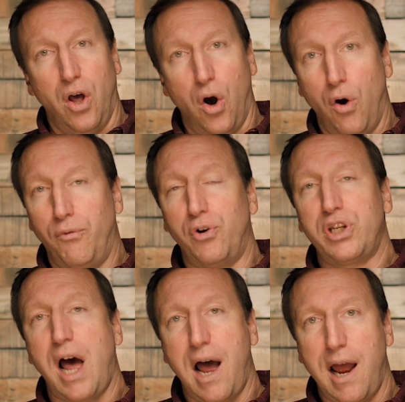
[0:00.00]
over
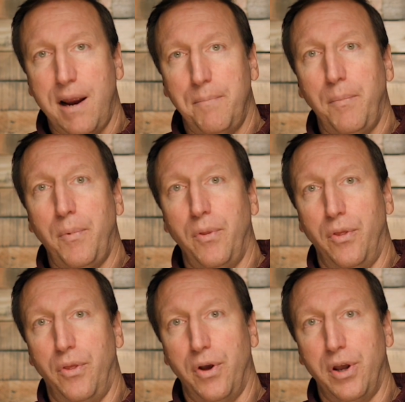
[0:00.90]
time,
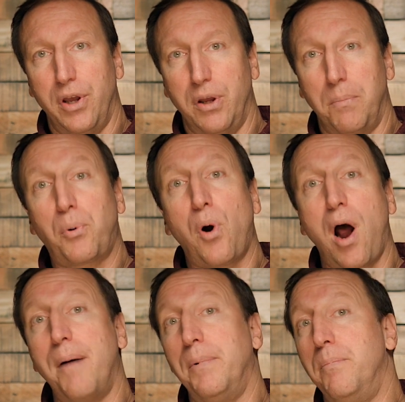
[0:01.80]
the
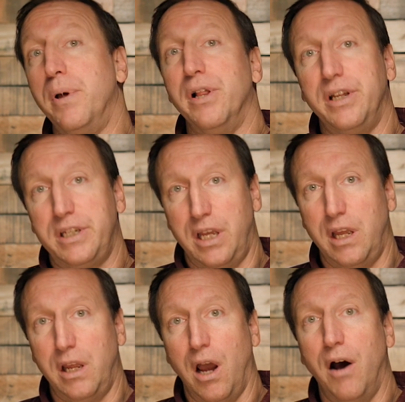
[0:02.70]

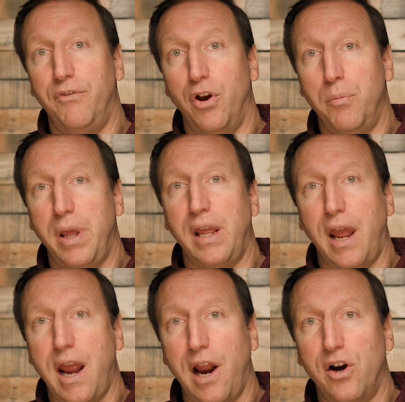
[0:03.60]
probability of there being a
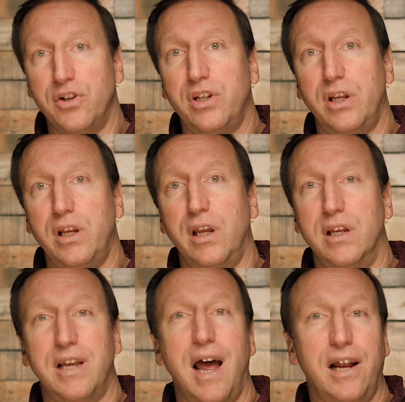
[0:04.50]
heresy
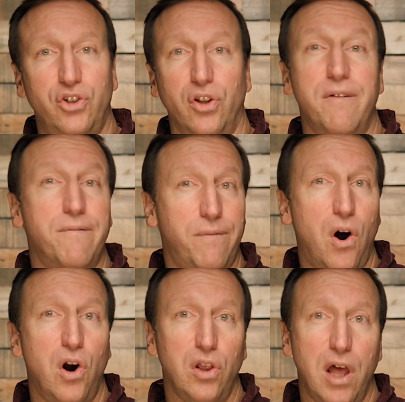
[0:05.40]
is actually
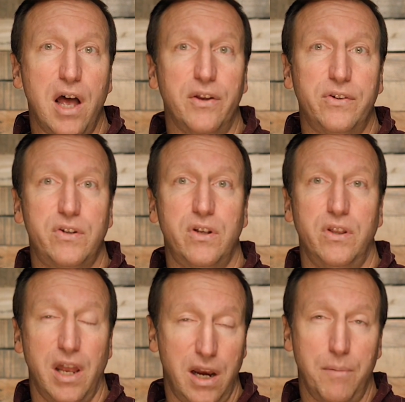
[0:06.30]
far less
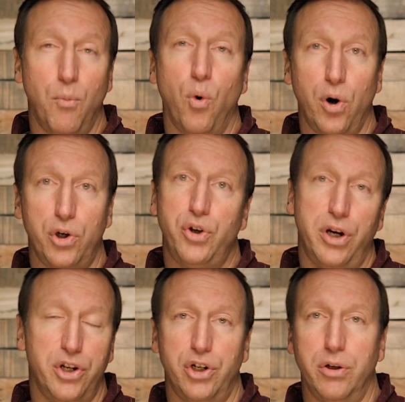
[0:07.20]
than in more
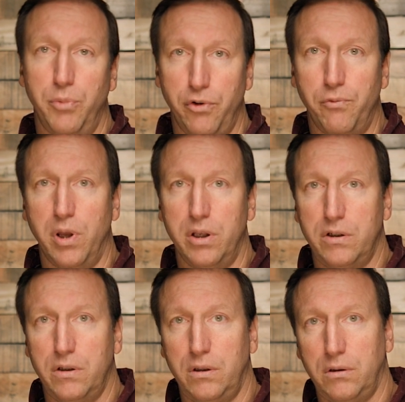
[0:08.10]
traditional movements.